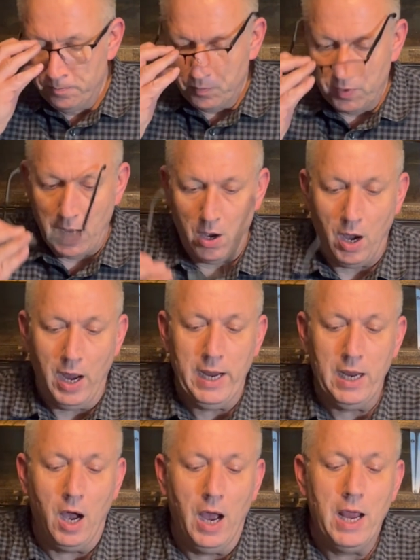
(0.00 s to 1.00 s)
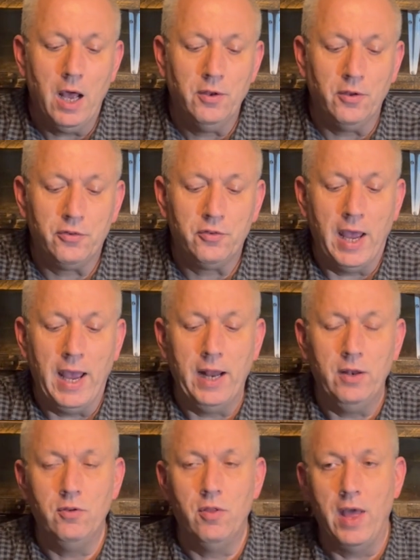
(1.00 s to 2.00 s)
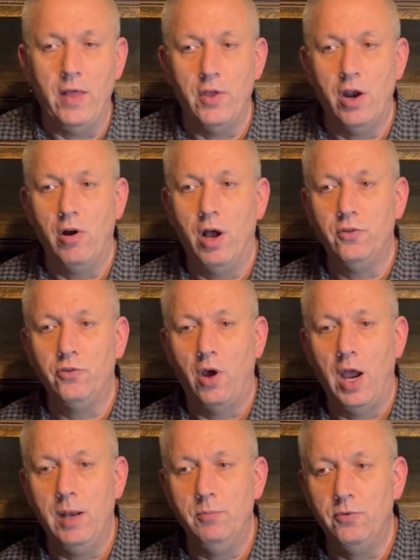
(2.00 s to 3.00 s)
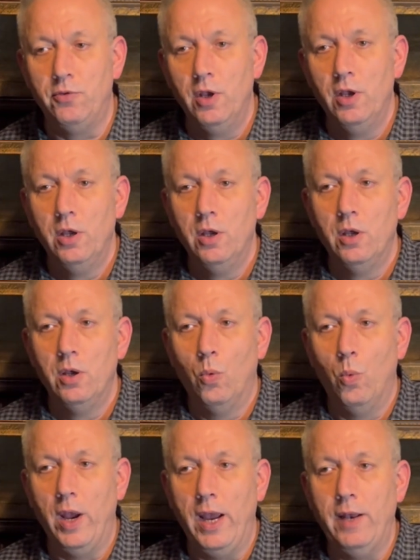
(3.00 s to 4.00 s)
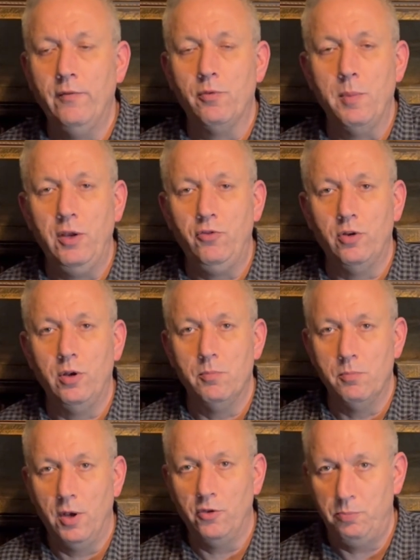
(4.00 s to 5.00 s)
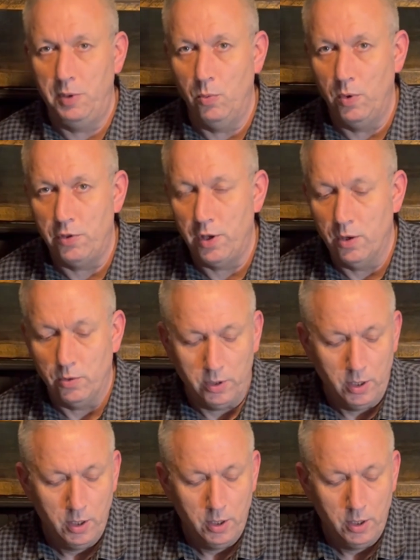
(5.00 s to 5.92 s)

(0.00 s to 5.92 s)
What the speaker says: Now, I understand that there are times where information must be withheld.